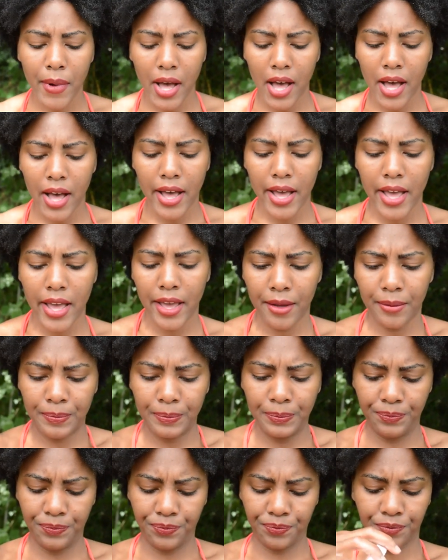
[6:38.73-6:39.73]
my
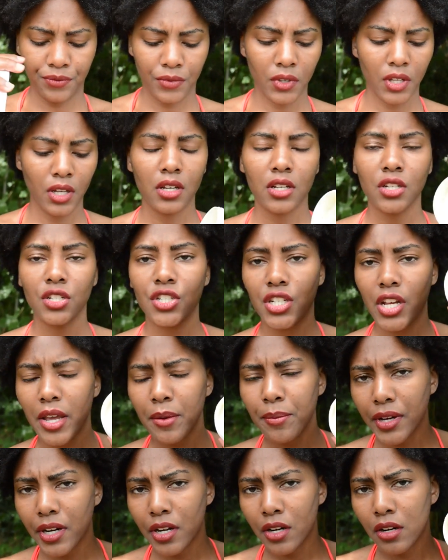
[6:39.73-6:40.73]

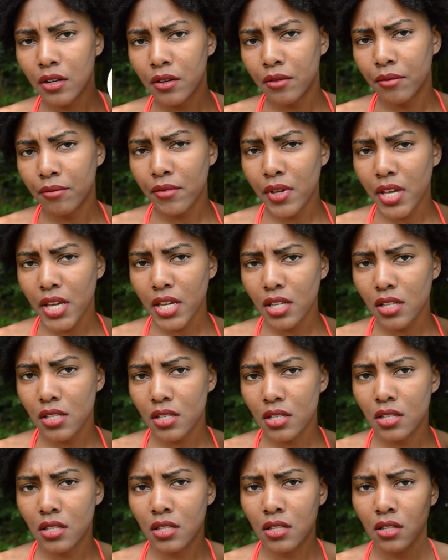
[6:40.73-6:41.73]
shea butter
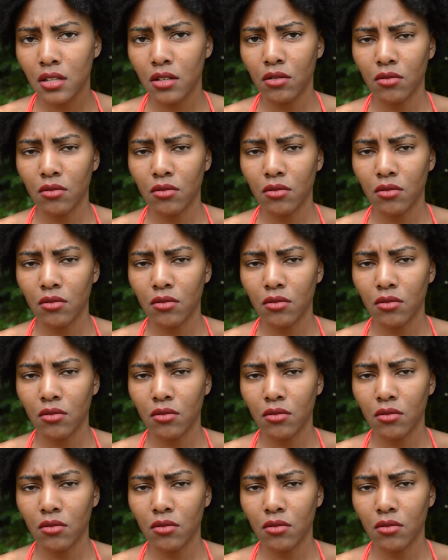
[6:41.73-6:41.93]
mix,